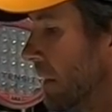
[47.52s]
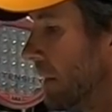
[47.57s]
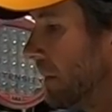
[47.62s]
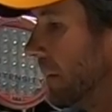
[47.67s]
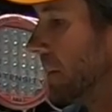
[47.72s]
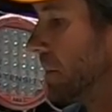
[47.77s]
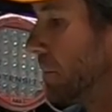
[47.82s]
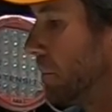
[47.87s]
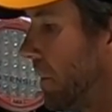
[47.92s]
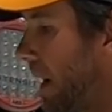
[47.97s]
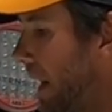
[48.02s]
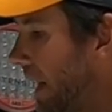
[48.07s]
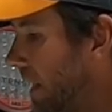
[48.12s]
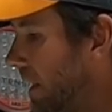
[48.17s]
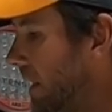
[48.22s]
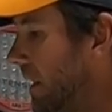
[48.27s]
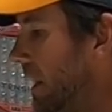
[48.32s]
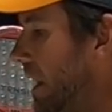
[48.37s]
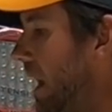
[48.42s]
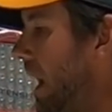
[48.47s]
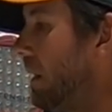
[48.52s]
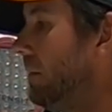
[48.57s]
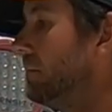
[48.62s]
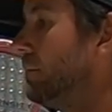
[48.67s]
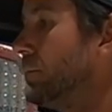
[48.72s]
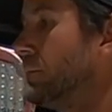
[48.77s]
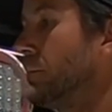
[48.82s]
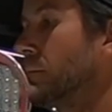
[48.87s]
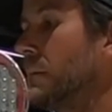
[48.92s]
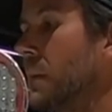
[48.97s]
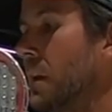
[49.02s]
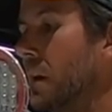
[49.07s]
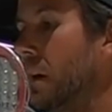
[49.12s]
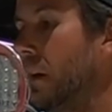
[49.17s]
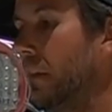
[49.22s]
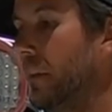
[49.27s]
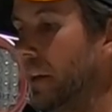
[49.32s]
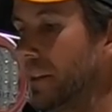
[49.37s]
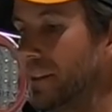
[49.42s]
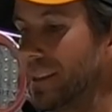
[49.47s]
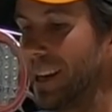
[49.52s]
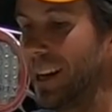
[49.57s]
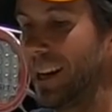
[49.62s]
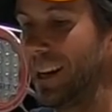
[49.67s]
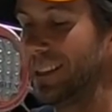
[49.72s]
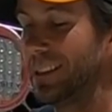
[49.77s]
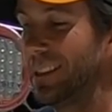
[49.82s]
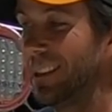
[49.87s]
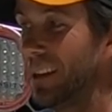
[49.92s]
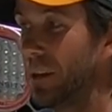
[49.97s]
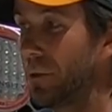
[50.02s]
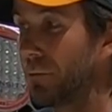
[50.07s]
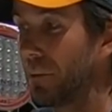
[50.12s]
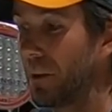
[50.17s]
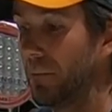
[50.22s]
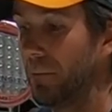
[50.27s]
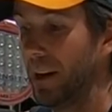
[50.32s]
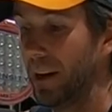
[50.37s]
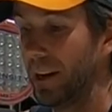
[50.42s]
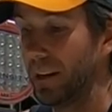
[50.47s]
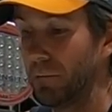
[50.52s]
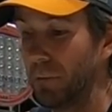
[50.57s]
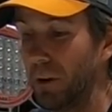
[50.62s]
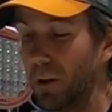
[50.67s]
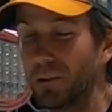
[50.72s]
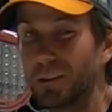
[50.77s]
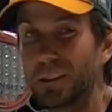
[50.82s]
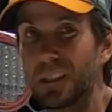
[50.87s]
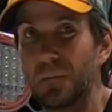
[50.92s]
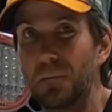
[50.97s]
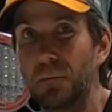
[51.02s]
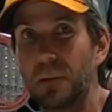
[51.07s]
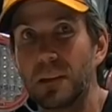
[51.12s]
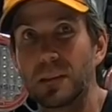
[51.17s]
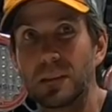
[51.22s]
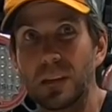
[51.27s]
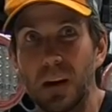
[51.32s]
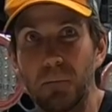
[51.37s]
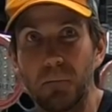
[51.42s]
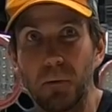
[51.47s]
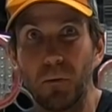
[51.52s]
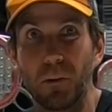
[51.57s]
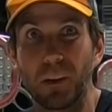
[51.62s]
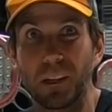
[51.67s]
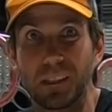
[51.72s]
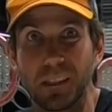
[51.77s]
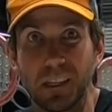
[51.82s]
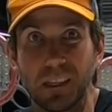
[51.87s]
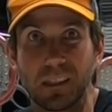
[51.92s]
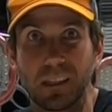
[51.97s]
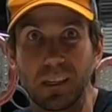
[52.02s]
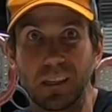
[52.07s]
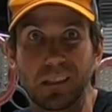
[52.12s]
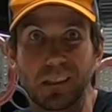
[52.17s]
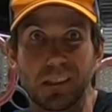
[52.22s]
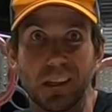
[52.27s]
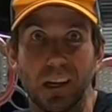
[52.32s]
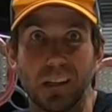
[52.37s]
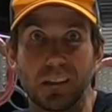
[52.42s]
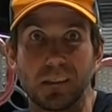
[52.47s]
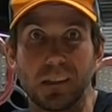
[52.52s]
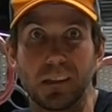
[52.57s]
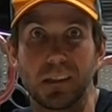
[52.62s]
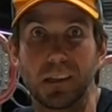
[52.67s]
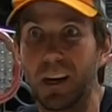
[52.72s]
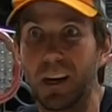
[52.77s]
there's a bracket in here. That's, it's only 3 mounting bolts, and it picks up on existing studs and